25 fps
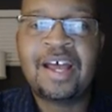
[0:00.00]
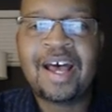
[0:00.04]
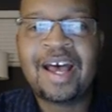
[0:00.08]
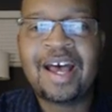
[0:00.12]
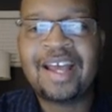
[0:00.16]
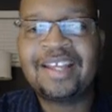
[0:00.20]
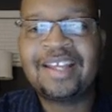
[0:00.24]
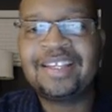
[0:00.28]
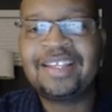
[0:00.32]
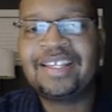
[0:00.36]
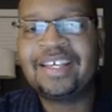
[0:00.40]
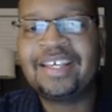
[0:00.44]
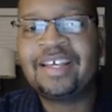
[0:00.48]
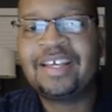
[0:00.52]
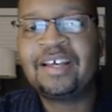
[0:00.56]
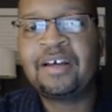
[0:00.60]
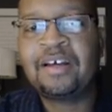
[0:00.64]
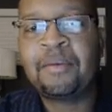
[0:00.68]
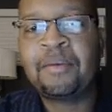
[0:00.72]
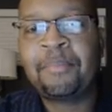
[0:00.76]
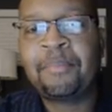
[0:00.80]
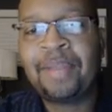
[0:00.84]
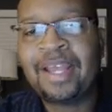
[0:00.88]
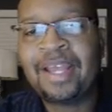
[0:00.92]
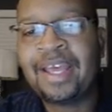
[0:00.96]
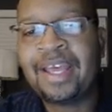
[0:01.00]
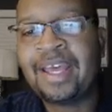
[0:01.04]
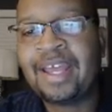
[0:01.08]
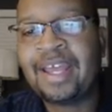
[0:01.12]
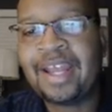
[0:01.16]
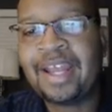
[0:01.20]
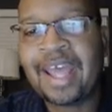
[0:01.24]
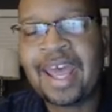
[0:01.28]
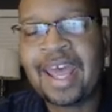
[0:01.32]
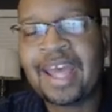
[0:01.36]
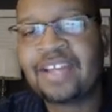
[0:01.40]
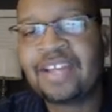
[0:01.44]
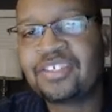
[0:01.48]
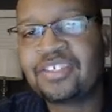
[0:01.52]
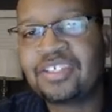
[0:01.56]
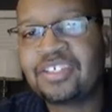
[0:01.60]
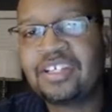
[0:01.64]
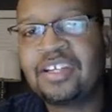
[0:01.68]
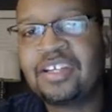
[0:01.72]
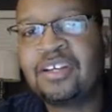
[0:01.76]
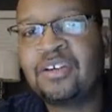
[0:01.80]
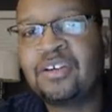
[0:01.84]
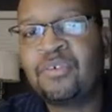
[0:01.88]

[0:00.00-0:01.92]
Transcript: Idea, plan, action.